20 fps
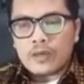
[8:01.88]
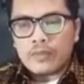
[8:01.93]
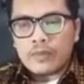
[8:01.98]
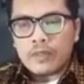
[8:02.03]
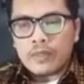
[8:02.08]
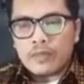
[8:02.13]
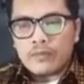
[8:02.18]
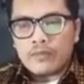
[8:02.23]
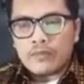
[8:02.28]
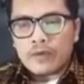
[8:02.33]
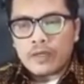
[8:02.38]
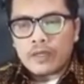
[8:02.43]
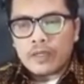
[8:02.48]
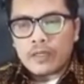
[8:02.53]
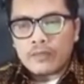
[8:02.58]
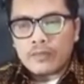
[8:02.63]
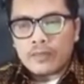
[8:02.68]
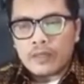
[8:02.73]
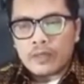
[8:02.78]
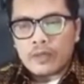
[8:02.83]
of the
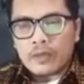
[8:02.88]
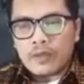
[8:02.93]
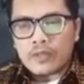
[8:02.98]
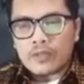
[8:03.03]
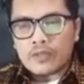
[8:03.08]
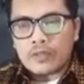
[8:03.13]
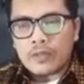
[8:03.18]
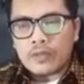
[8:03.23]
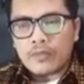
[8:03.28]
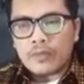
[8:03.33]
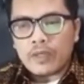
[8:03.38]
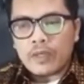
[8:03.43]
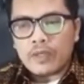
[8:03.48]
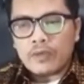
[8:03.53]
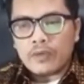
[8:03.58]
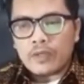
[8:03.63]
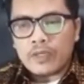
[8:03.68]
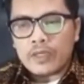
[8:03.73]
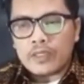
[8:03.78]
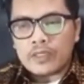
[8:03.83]
variable cost of
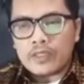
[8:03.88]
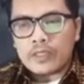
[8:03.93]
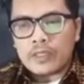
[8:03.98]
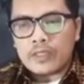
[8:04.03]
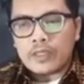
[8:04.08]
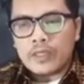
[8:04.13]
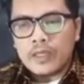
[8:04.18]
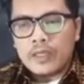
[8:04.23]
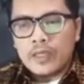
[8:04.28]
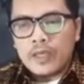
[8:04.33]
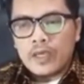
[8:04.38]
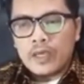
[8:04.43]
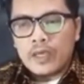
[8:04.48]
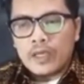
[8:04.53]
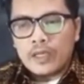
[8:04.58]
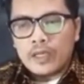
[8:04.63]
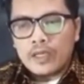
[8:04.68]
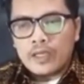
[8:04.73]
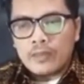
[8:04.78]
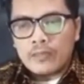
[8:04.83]
education
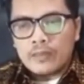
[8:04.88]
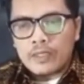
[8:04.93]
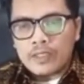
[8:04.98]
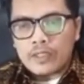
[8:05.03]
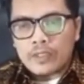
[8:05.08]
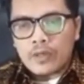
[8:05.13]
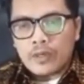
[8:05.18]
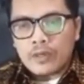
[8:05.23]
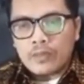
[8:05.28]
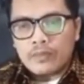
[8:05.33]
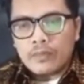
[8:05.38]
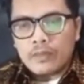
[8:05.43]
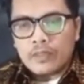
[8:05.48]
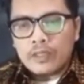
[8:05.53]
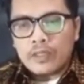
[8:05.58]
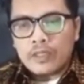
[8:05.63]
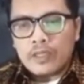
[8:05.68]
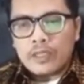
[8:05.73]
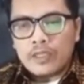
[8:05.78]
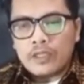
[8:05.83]
and image of
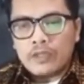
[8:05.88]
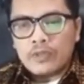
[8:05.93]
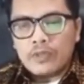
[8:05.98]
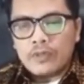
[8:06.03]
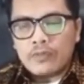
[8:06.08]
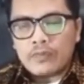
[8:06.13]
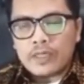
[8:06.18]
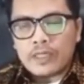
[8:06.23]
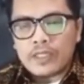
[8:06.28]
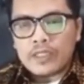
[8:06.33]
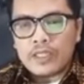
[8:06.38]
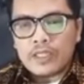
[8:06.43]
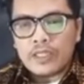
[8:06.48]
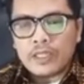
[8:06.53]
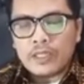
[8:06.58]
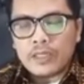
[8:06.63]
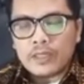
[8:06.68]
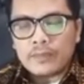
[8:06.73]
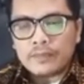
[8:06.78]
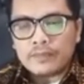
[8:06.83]
the
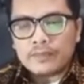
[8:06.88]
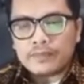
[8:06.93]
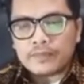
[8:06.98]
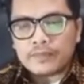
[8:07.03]
university,